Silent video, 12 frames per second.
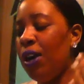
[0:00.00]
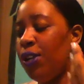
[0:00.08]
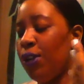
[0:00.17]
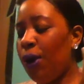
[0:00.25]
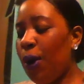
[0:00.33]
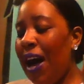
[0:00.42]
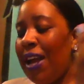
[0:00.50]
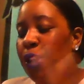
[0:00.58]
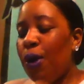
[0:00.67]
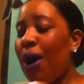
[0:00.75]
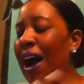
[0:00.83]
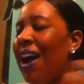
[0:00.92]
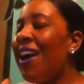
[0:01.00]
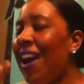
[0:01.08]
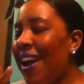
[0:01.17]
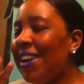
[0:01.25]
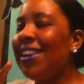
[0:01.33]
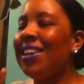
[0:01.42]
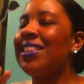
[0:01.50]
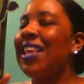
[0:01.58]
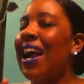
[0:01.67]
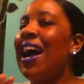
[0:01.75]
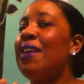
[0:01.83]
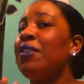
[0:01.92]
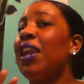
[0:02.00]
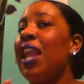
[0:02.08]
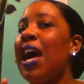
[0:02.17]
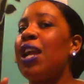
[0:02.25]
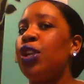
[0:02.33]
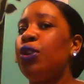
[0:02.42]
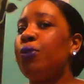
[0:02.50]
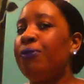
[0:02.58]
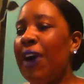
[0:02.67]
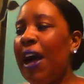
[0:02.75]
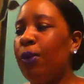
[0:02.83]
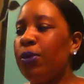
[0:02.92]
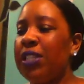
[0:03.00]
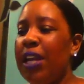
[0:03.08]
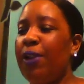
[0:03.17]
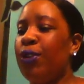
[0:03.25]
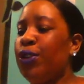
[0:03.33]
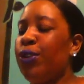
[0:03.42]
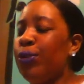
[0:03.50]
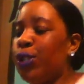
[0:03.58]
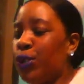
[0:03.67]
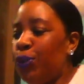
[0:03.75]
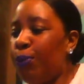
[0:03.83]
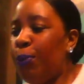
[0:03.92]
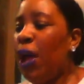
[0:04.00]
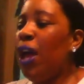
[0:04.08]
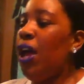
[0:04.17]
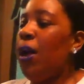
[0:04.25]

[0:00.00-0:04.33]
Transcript: you know, I know I, I get that I have a lot of new followers here on YouTube,